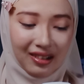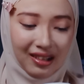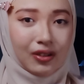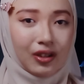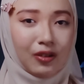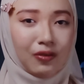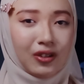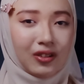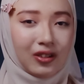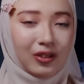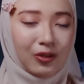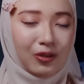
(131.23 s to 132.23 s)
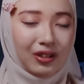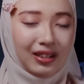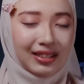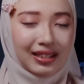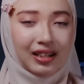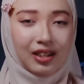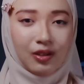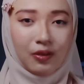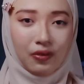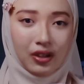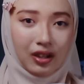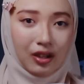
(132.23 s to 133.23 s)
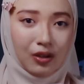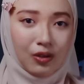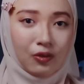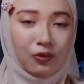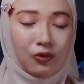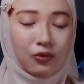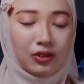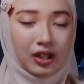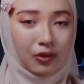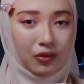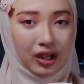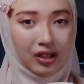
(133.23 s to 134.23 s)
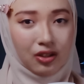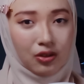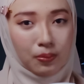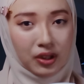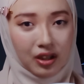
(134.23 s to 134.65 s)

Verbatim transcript: Without any further ado, let's get into the video Frieren: